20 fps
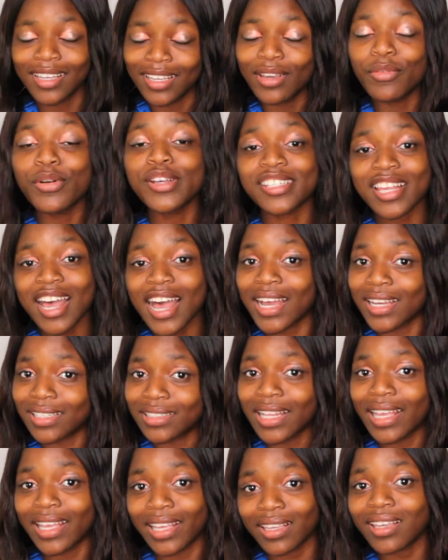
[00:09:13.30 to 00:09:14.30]
it was
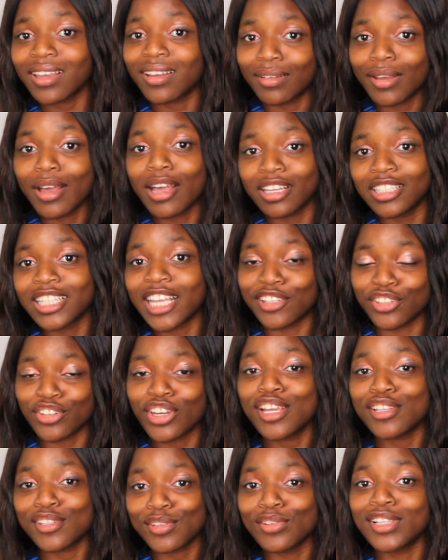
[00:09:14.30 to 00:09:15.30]
hard like
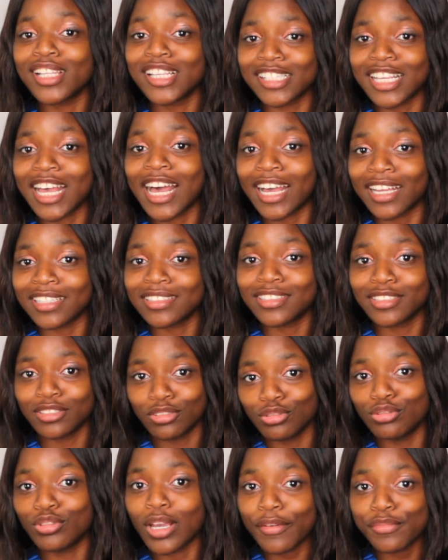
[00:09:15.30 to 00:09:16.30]
Nigerian school is hard.
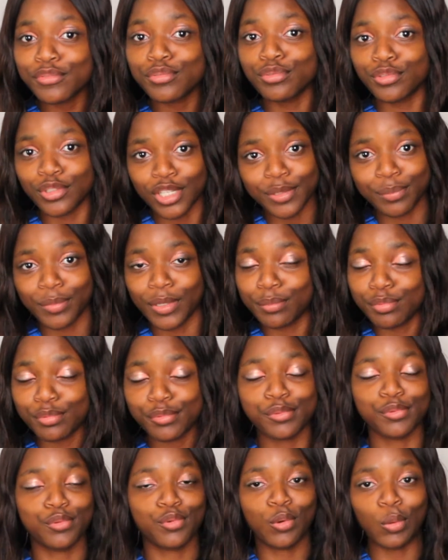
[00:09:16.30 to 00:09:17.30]
You have to just be able
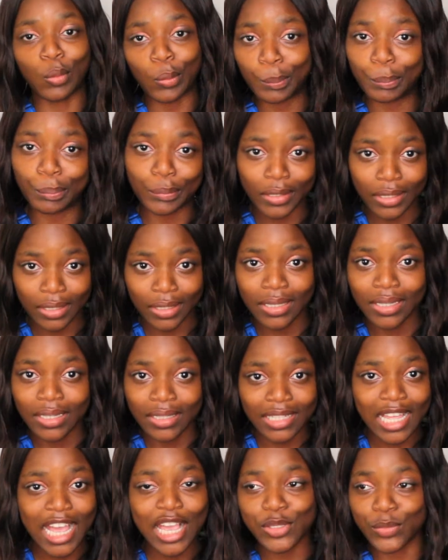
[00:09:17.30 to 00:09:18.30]
to cope.
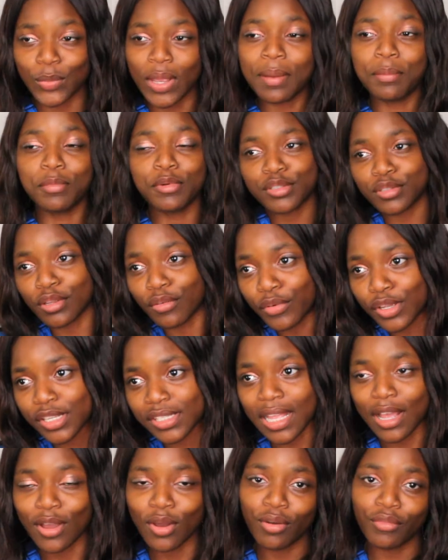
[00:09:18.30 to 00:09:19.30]
That is why most of us
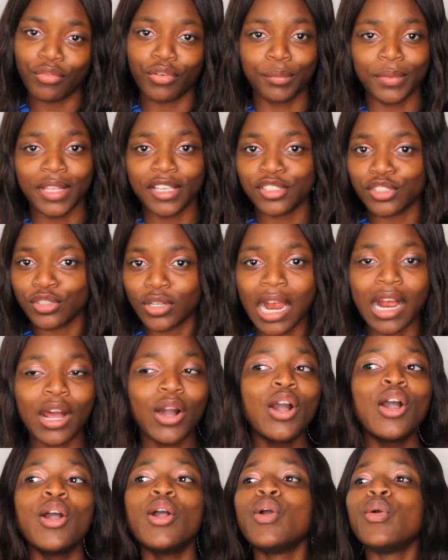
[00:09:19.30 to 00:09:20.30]
that come from Nigeria,
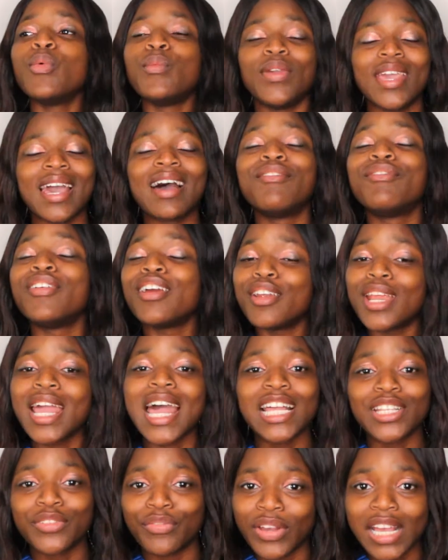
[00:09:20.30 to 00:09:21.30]
we are very
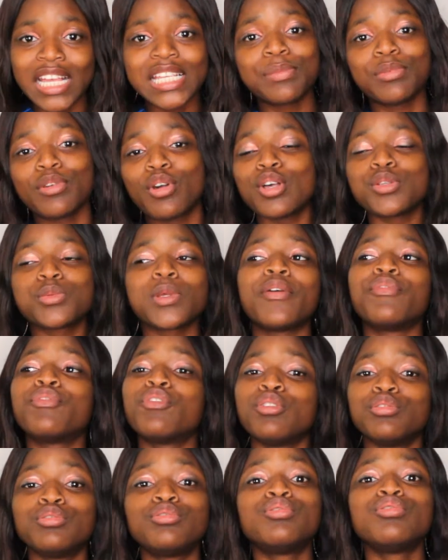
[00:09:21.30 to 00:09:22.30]
advanced because we have
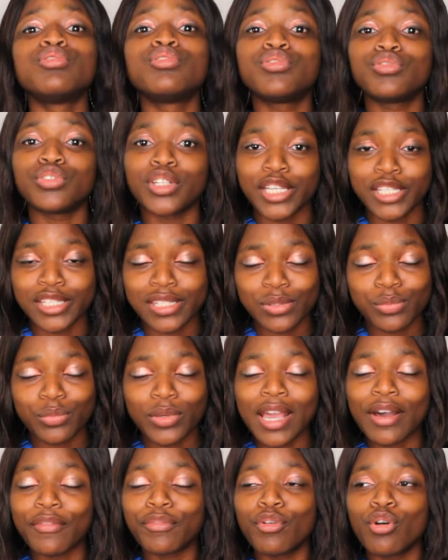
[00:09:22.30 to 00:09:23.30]
gone through stress,
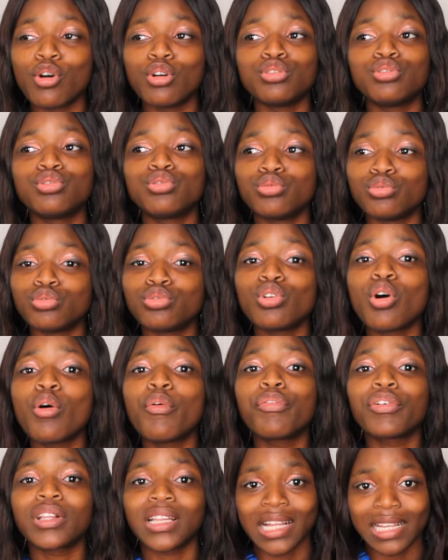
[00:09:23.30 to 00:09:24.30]
we have gone through
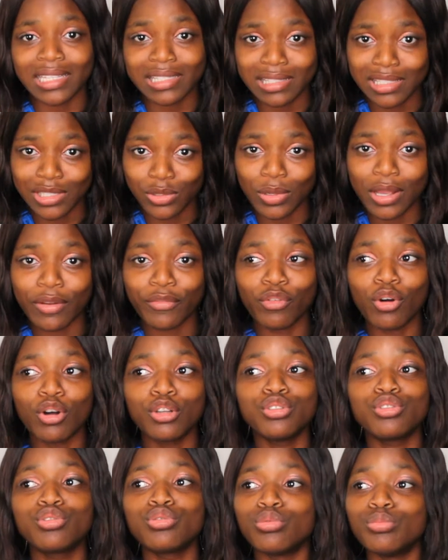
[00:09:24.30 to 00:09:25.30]
tough classes, we have
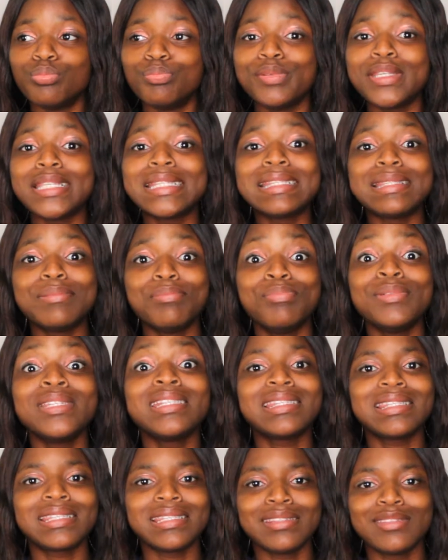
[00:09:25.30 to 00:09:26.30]
gone through
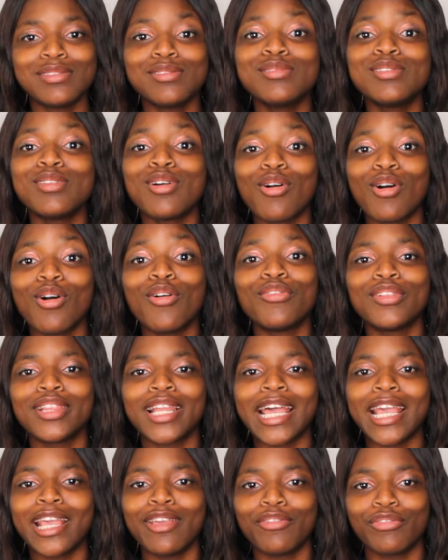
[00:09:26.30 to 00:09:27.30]
beating of
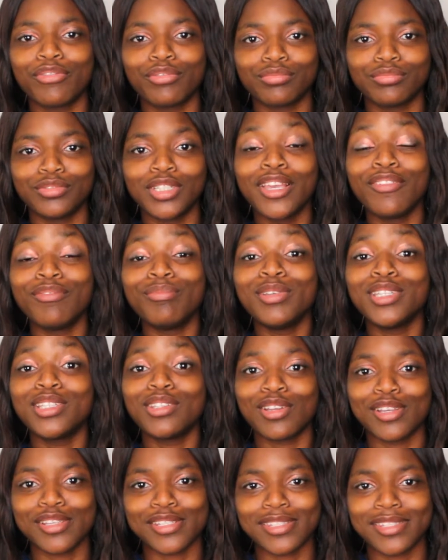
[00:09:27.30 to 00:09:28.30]
life. They
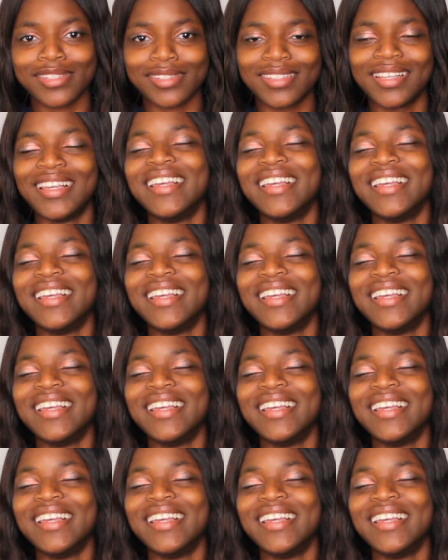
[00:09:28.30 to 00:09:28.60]
beat us.